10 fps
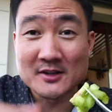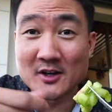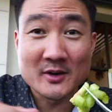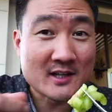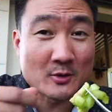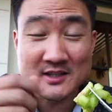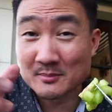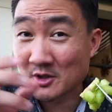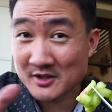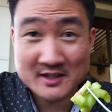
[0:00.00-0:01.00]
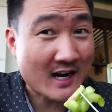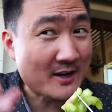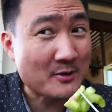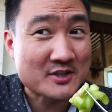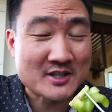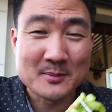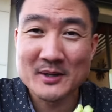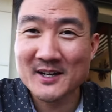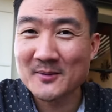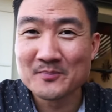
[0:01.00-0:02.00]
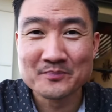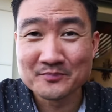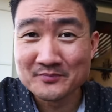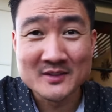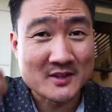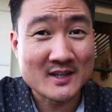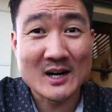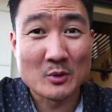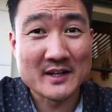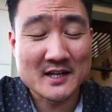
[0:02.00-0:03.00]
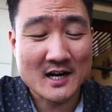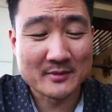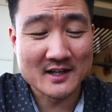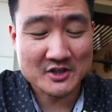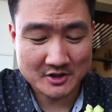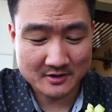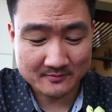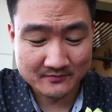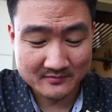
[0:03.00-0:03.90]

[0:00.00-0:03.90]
you know, eat it with some tostada or something, you got a winning combination.